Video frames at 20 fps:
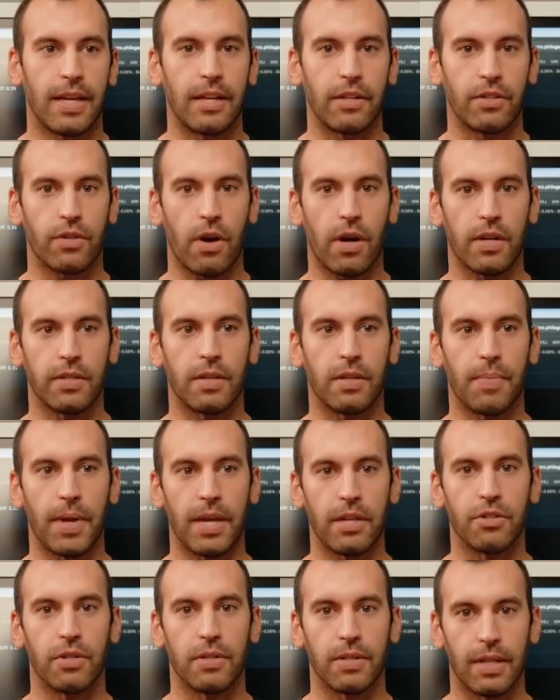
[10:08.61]
it's causing
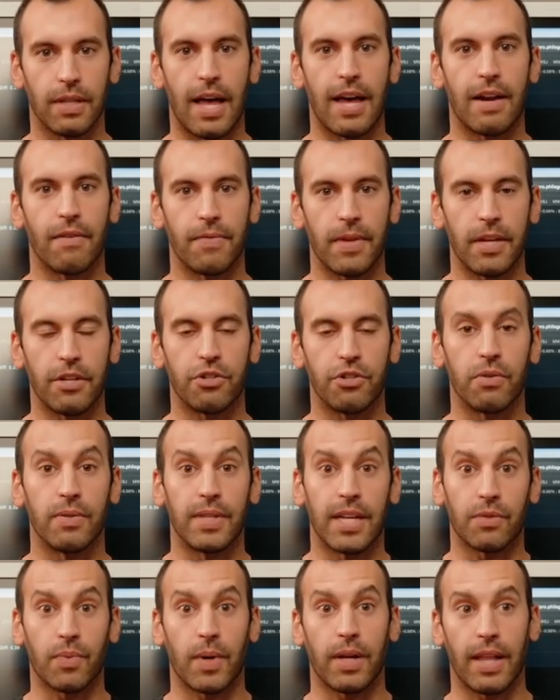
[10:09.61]
patients a lot of issues.
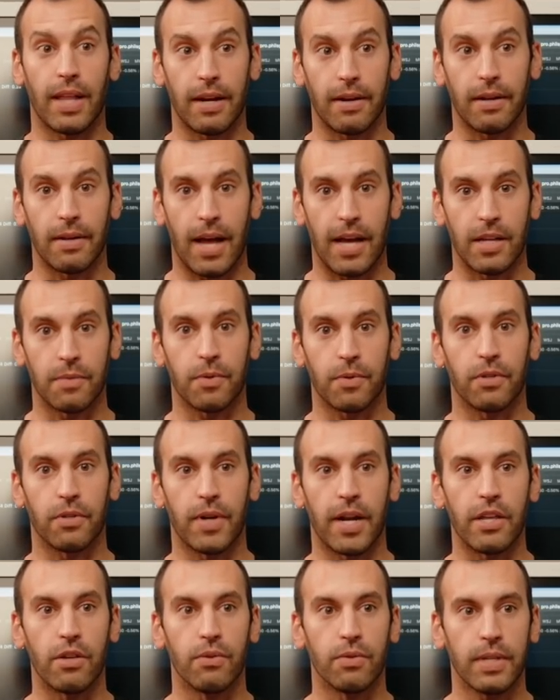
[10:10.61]
That's why a lot of hospitals
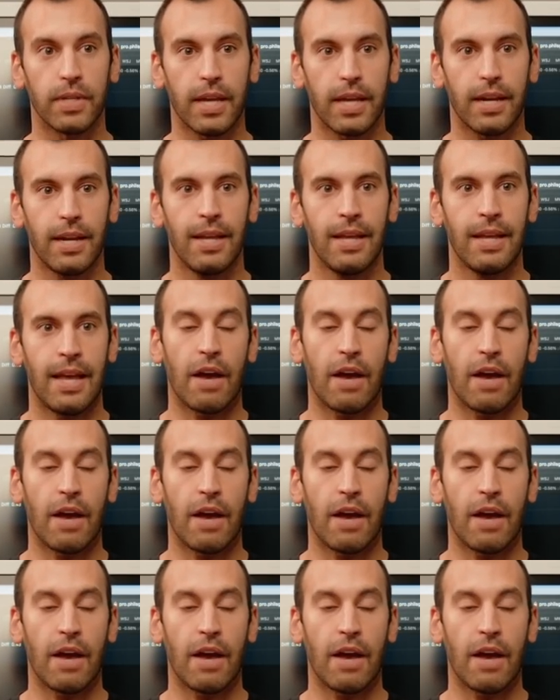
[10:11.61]
are not using it.